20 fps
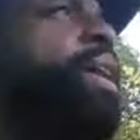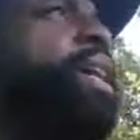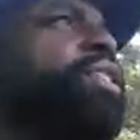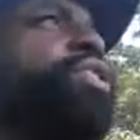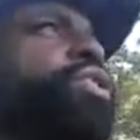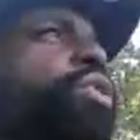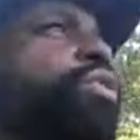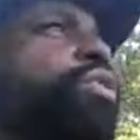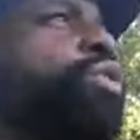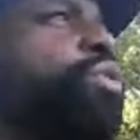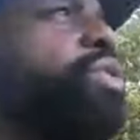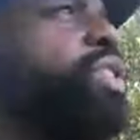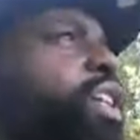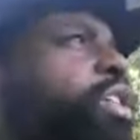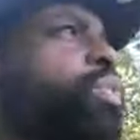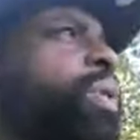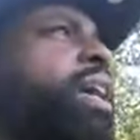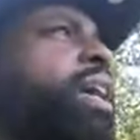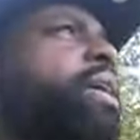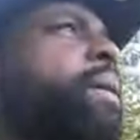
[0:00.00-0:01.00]
not sure Usyk
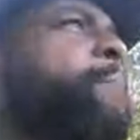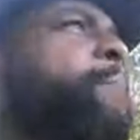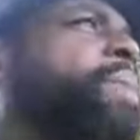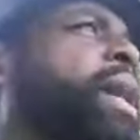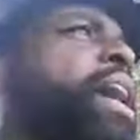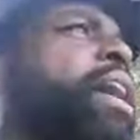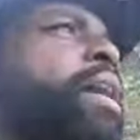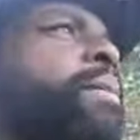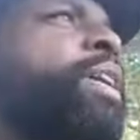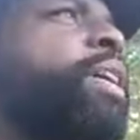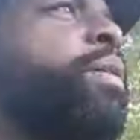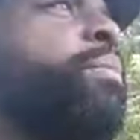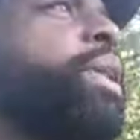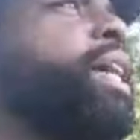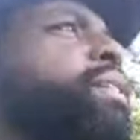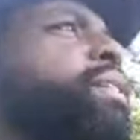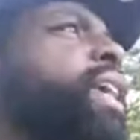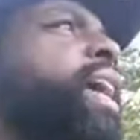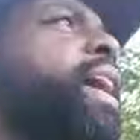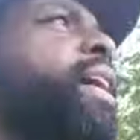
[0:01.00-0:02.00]
is ready to bomb him
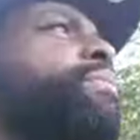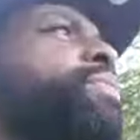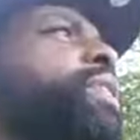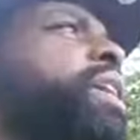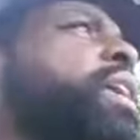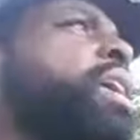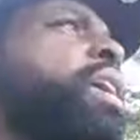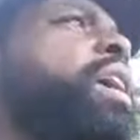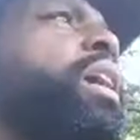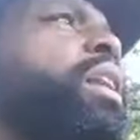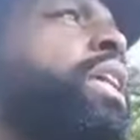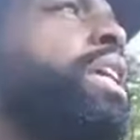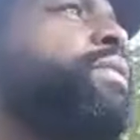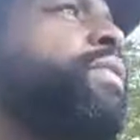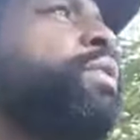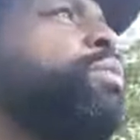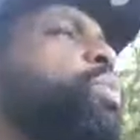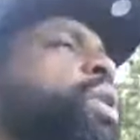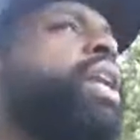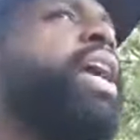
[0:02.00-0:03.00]
like that. And
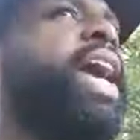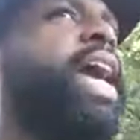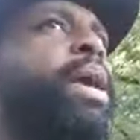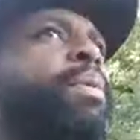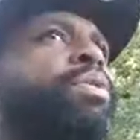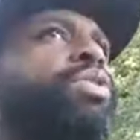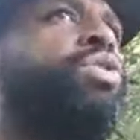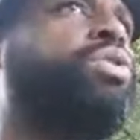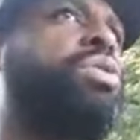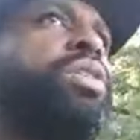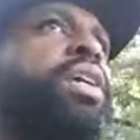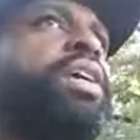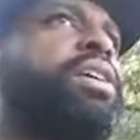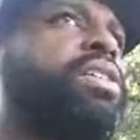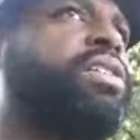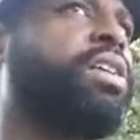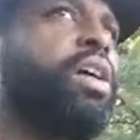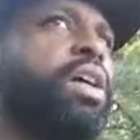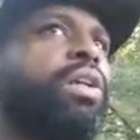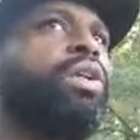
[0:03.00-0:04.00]
even when Hay was using
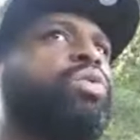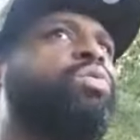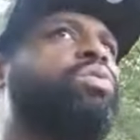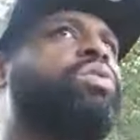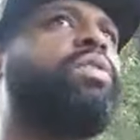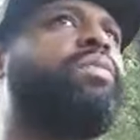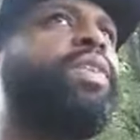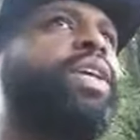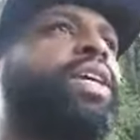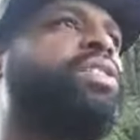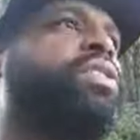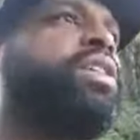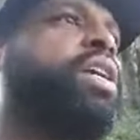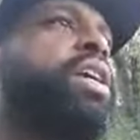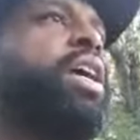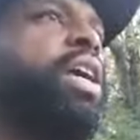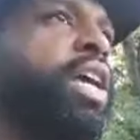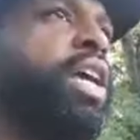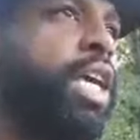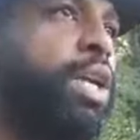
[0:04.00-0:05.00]
his elusiveness,
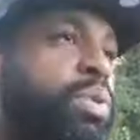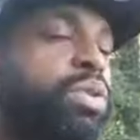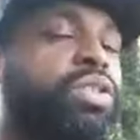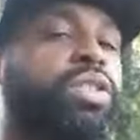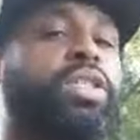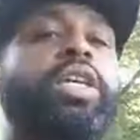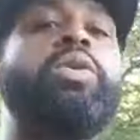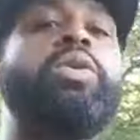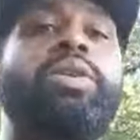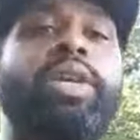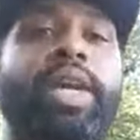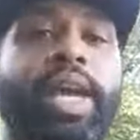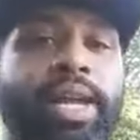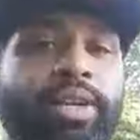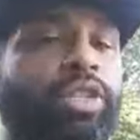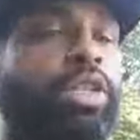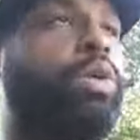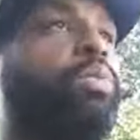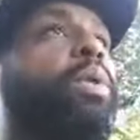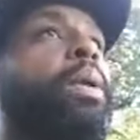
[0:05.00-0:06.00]
he was still
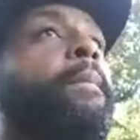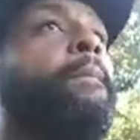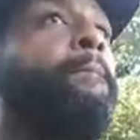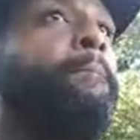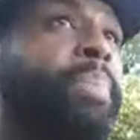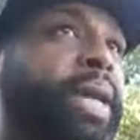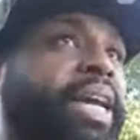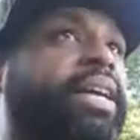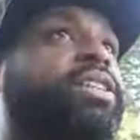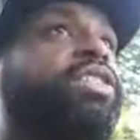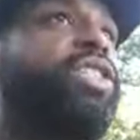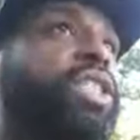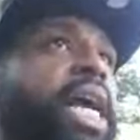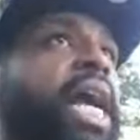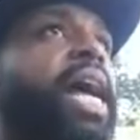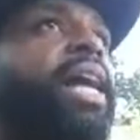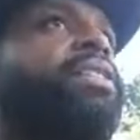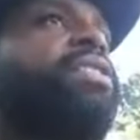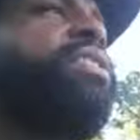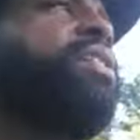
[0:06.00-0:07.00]
catching him with big
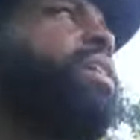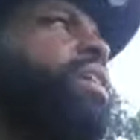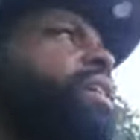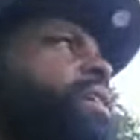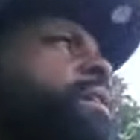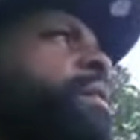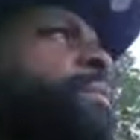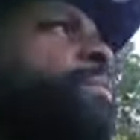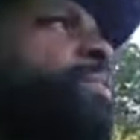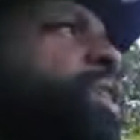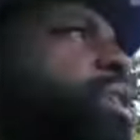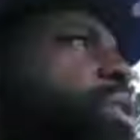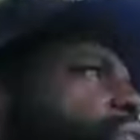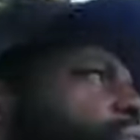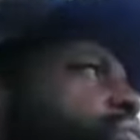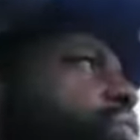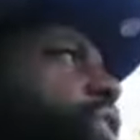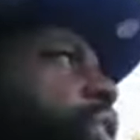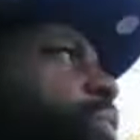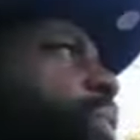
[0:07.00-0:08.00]
shots.
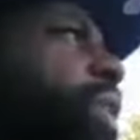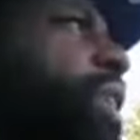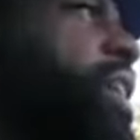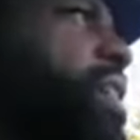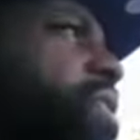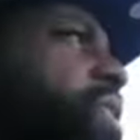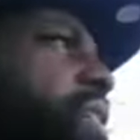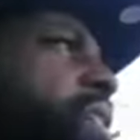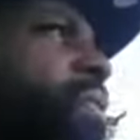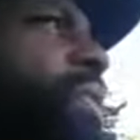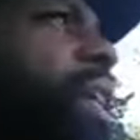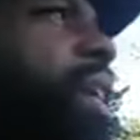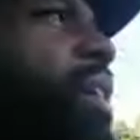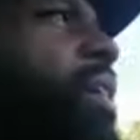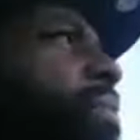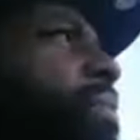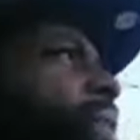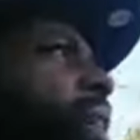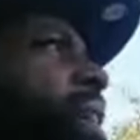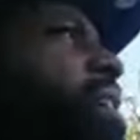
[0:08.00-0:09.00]
Usyk really isn't,
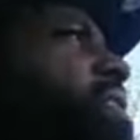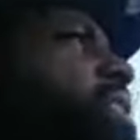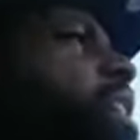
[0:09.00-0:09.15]
he